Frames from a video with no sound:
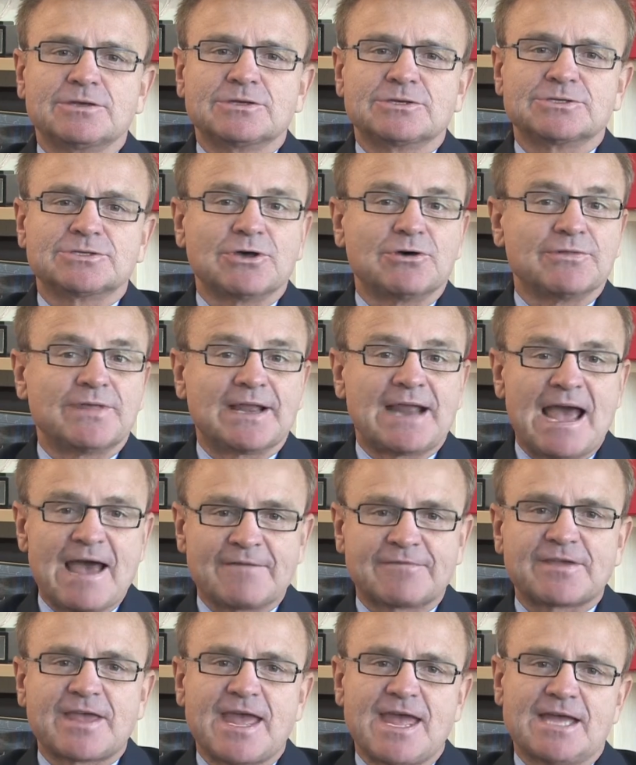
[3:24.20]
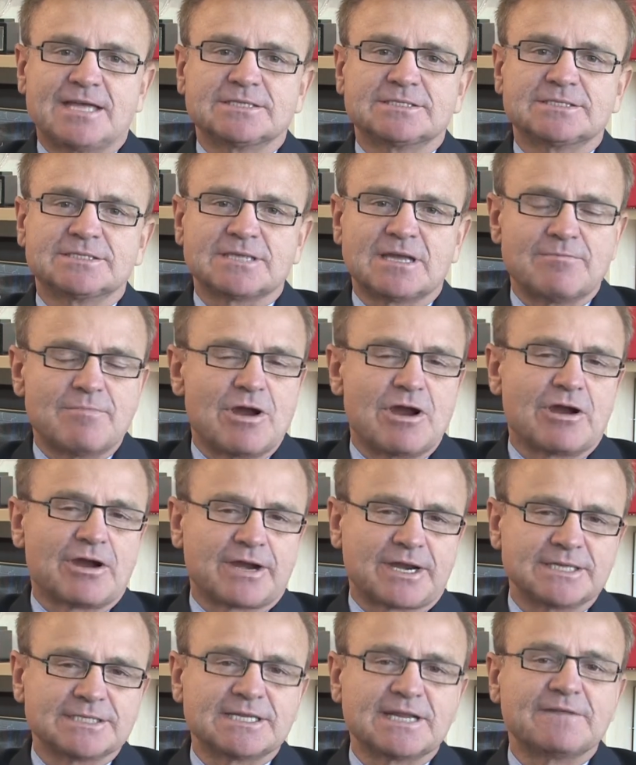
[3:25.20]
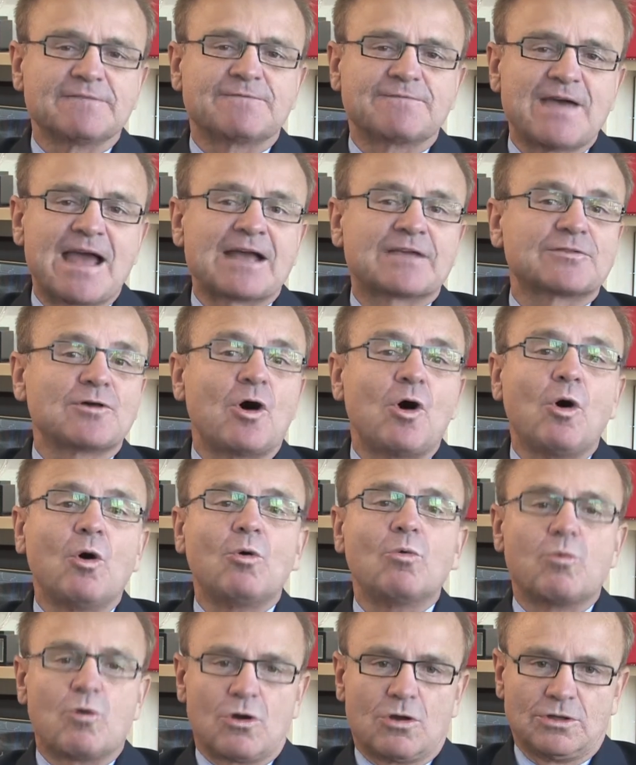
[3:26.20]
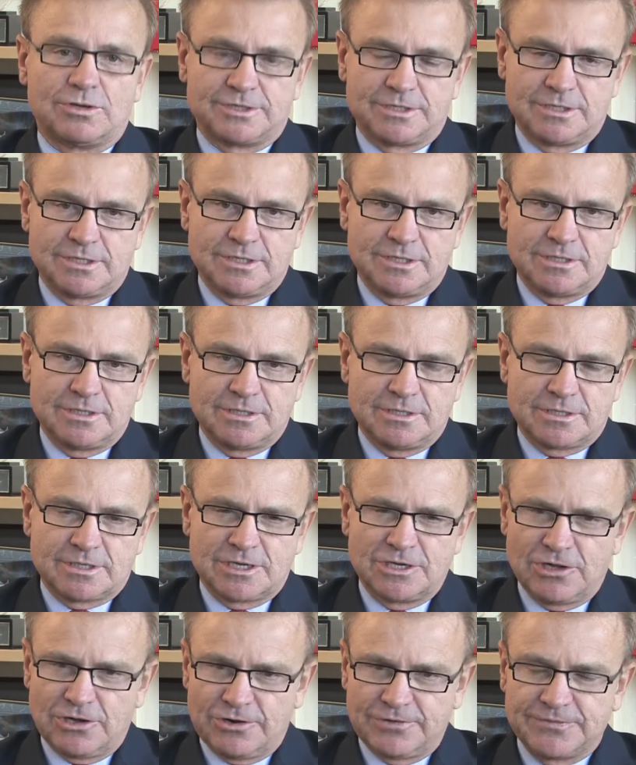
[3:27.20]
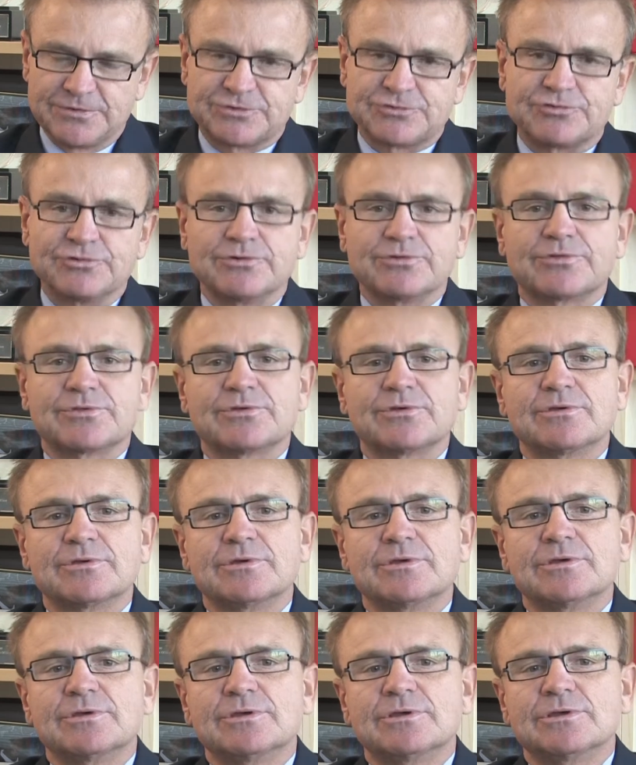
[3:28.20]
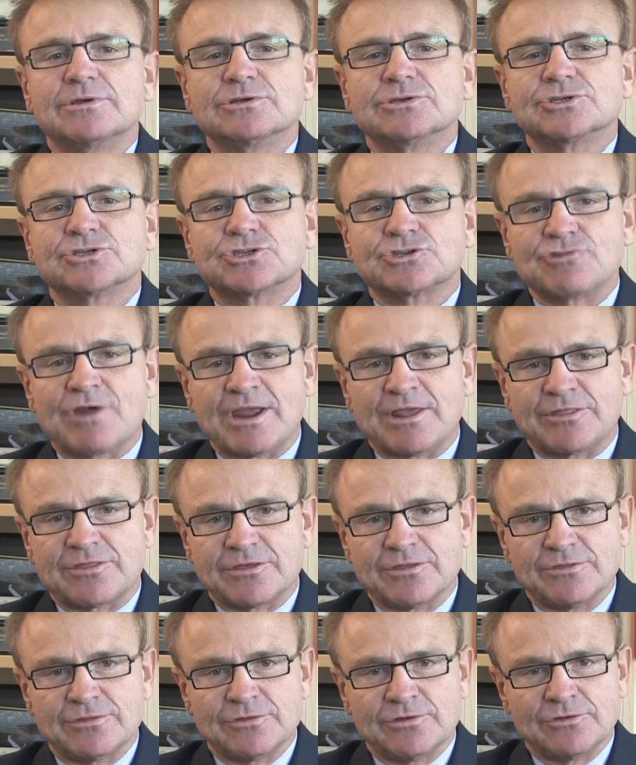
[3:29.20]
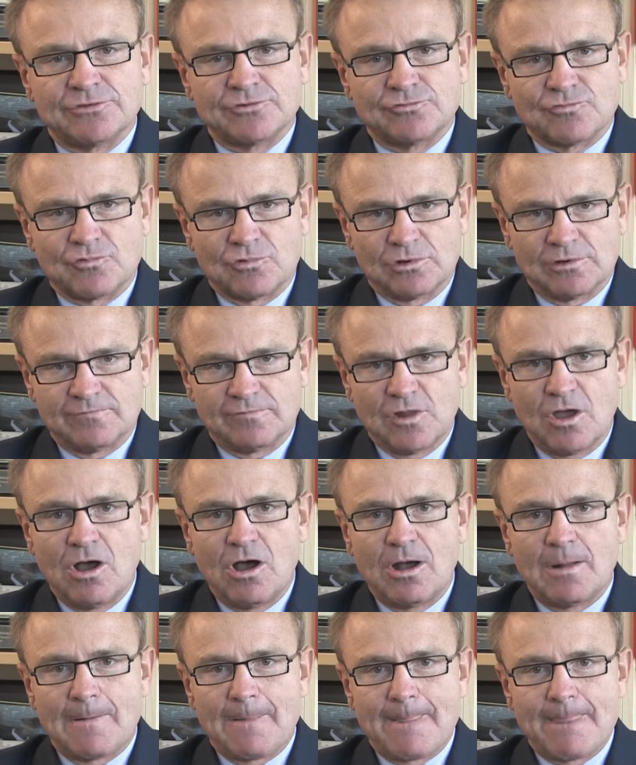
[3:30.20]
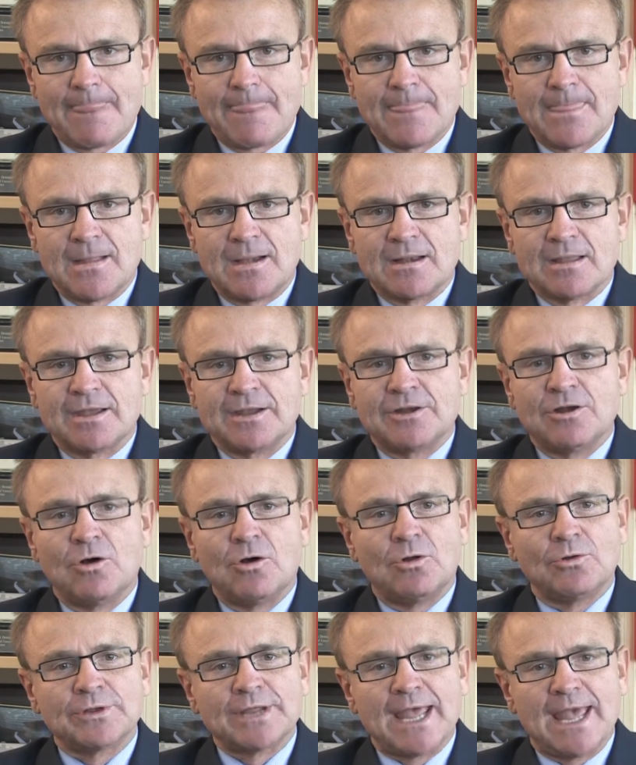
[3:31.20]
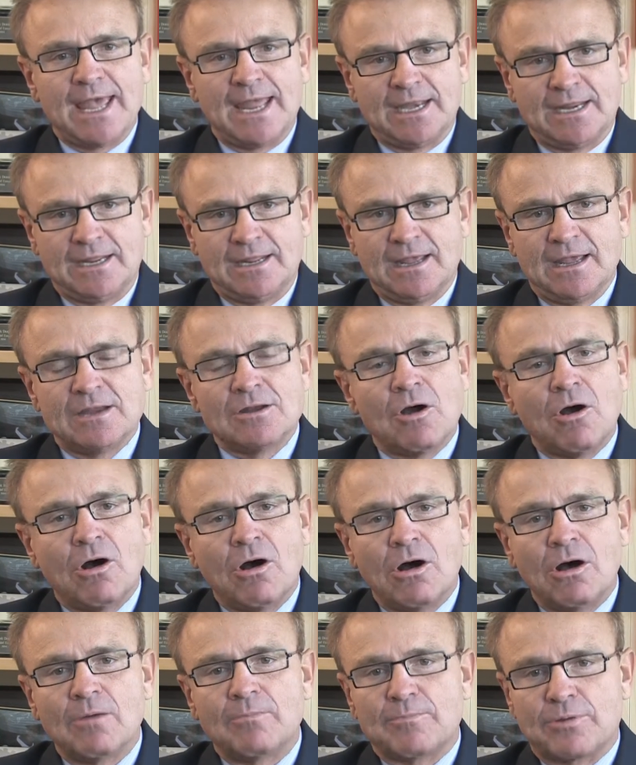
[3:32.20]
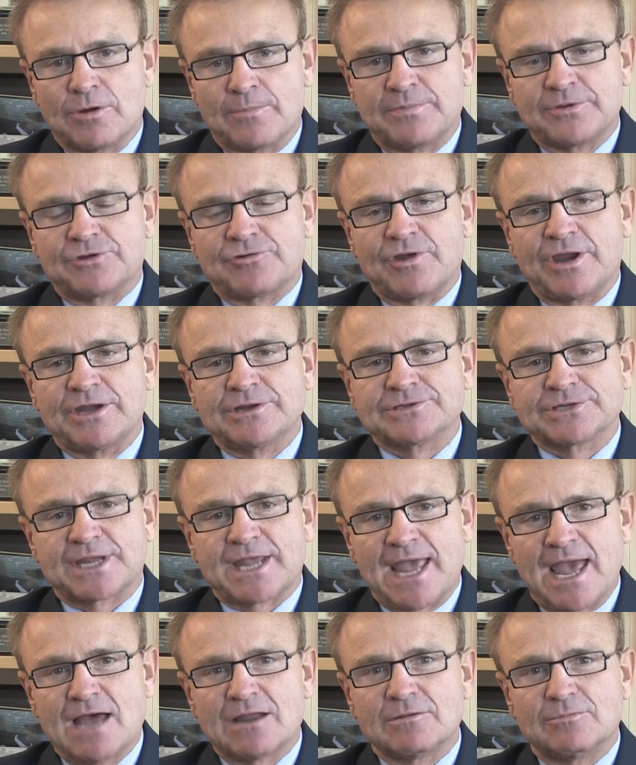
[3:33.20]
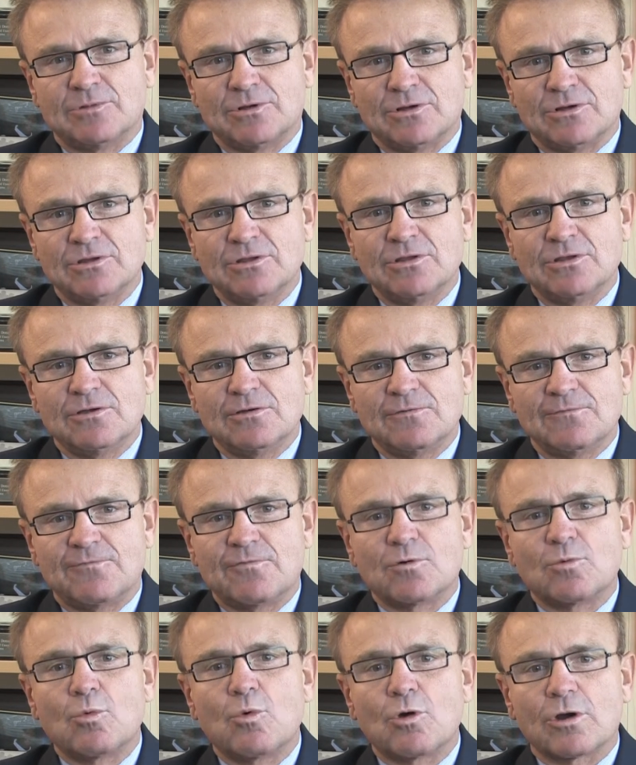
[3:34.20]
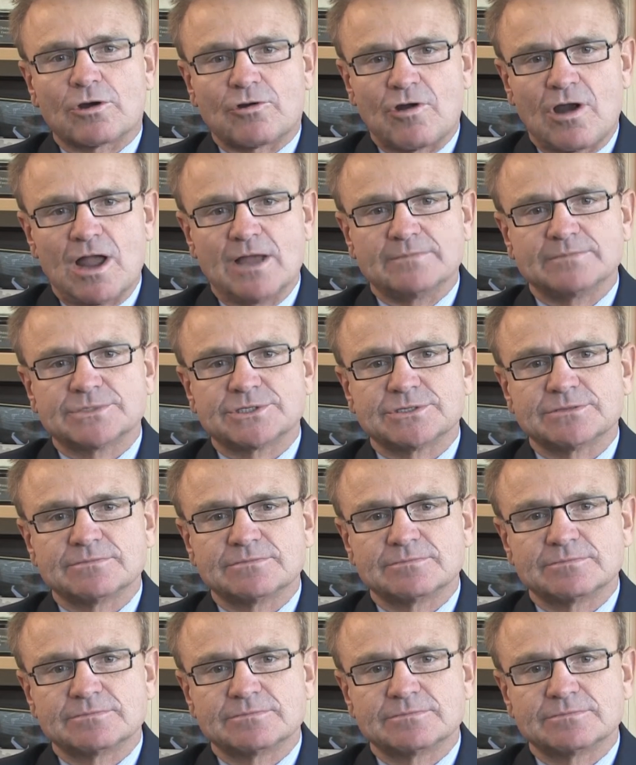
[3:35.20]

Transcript: so that Afghans, Americans, and in fact the whole world can learn the truth, strengthen the rule of law, and hold any and all perpetrators accountable for war crimes.